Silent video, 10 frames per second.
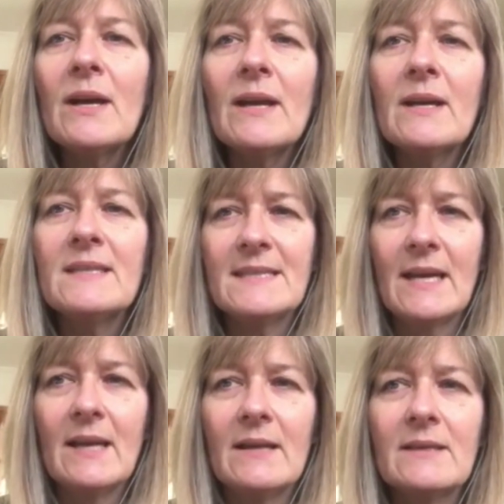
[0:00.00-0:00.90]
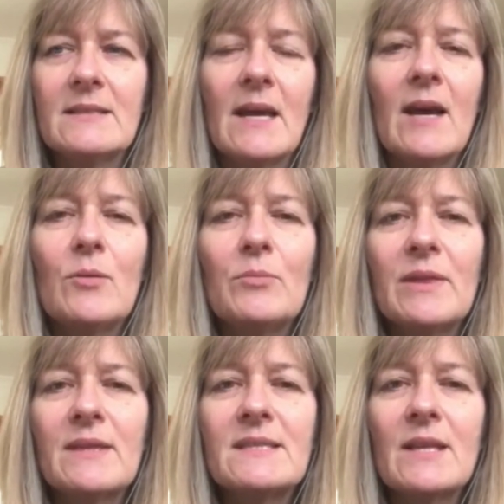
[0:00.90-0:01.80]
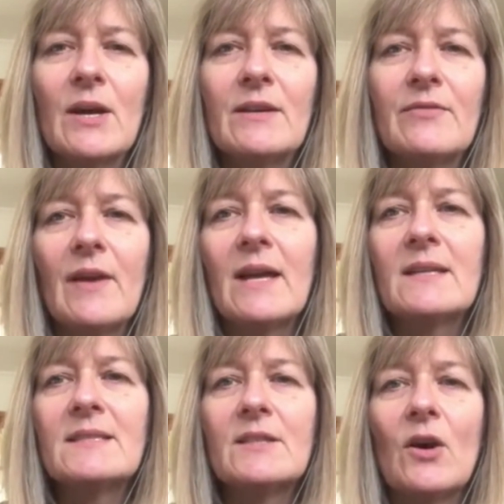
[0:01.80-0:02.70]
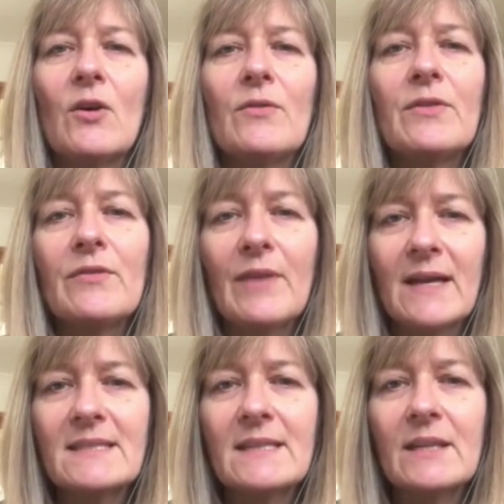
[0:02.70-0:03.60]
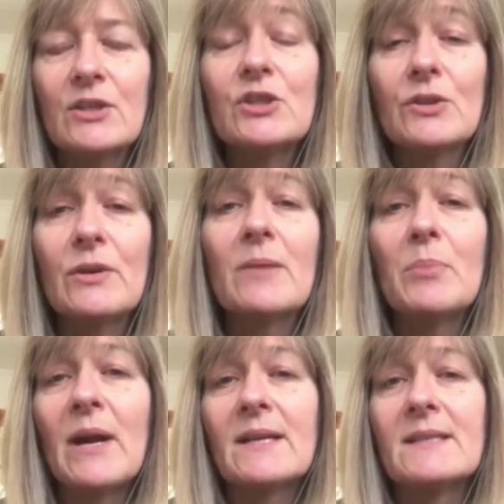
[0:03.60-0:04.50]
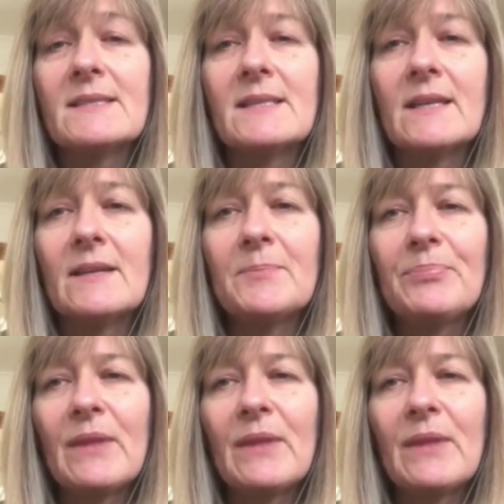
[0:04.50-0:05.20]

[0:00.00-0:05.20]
can I take to help with the side effects of the vaccine during pregnancy?